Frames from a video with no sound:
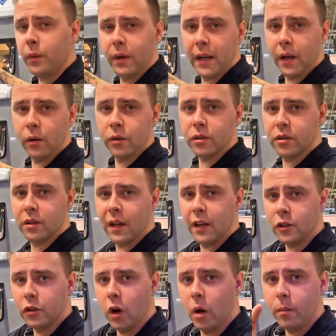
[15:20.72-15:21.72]
anyone else
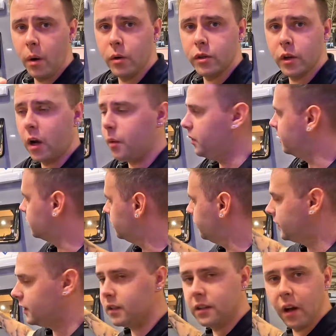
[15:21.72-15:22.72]
has got a motorhome with a
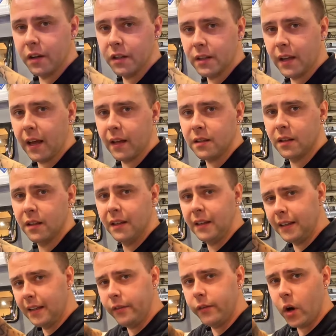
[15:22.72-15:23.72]
similar design as that,
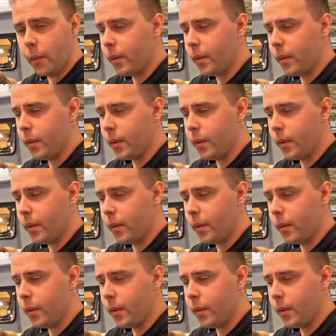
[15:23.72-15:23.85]
leave a